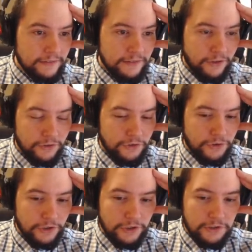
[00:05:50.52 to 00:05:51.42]
Not too
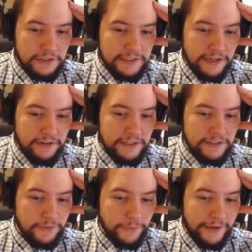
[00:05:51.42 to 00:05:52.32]
good.
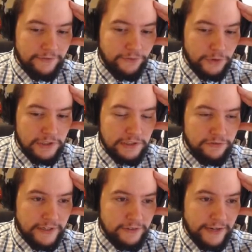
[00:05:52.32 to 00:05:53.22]
Ceres, when 4 units are
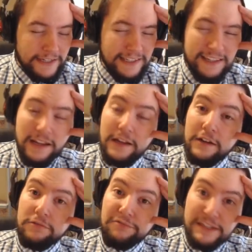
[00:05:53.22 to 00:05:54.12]
resurrected.
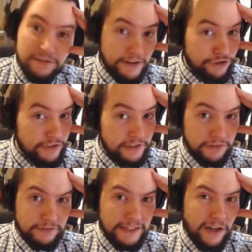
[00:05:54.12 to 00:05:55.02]
Resurrections in
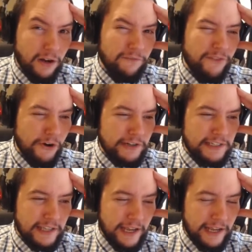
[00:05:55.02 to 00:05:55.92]
Arena are very
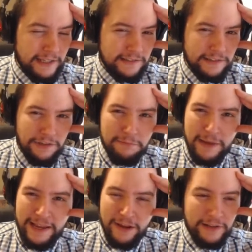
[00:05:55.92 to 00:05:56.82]
scarce. You
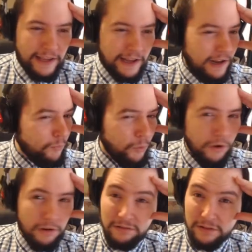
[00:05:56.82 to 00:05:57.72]
may only get like
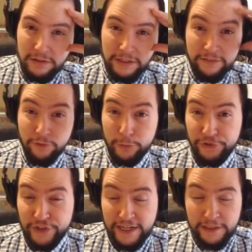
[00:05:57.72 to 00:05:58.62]
1 in the form of
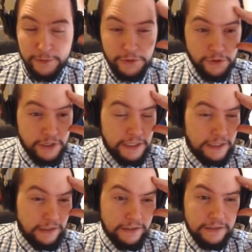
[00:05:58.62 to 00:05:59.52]
Shani that we saw earlier.